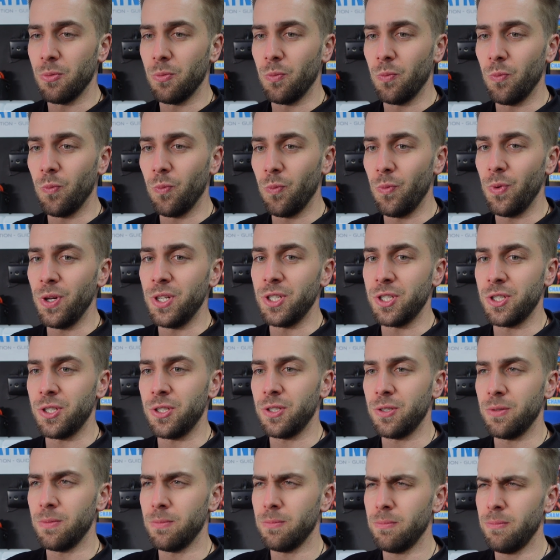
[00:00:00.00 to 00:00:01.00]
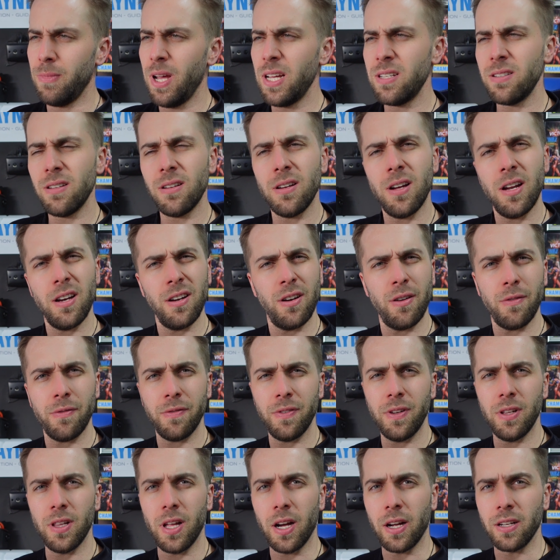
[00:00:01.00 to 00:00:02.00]
which makes it kind of not feel
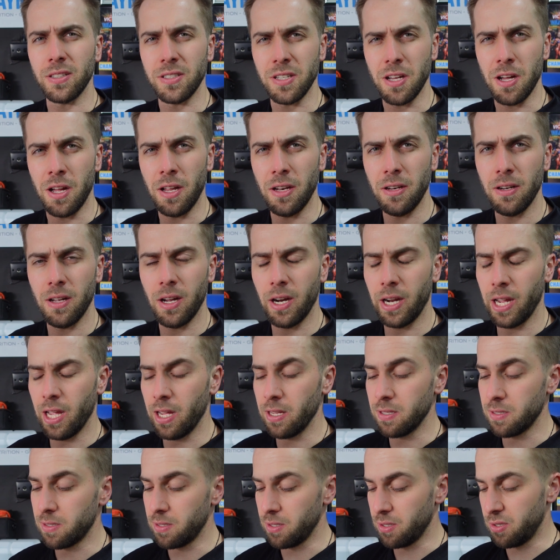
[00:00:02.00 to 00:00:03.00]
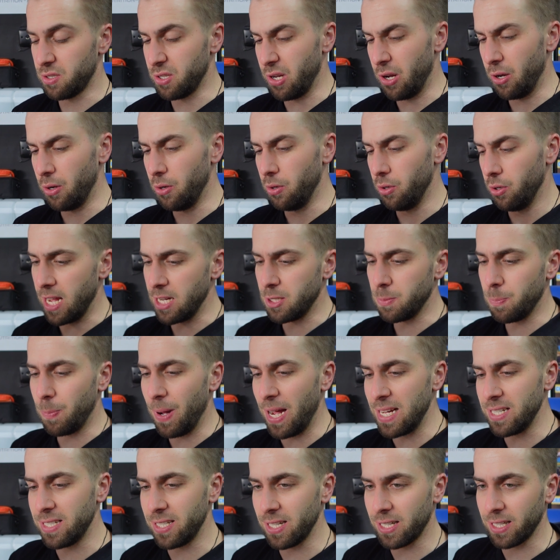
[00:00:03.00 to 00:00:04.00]
like a diet, I guess. So it's
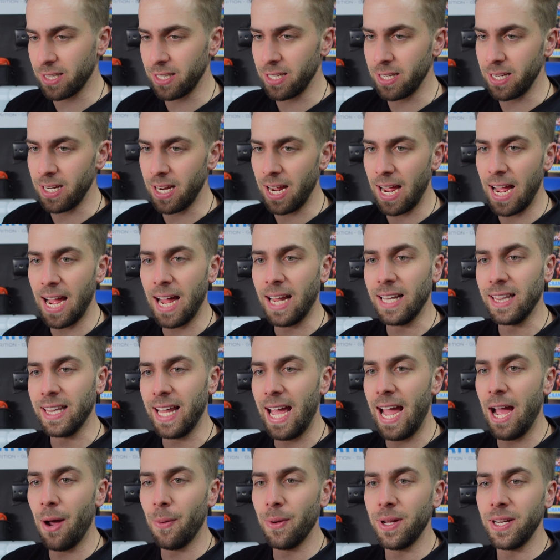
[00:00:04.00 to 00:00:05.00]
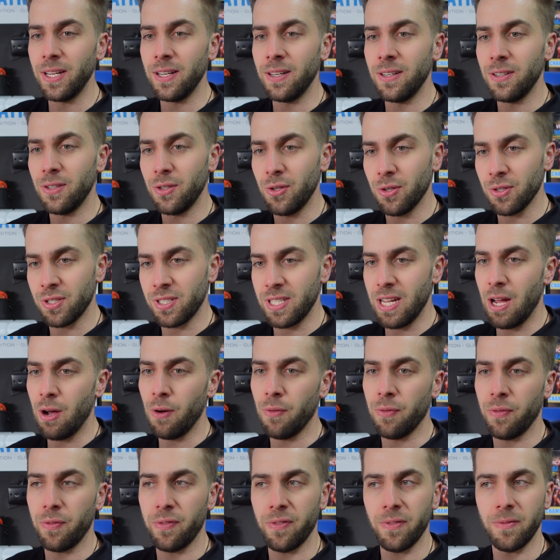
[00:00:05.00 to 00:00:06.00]
basically allowing
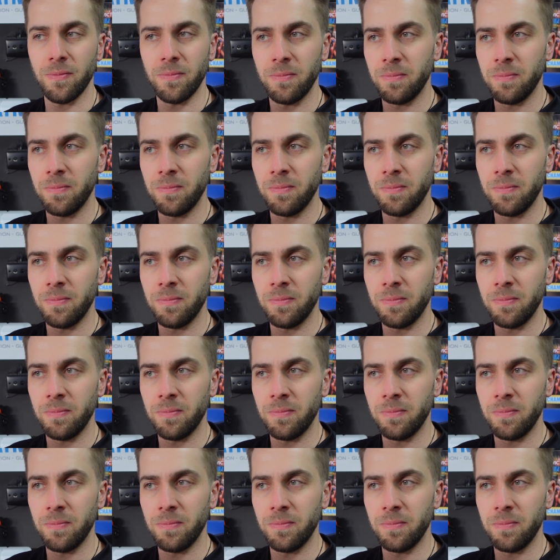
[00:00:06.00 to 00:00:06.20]
yourself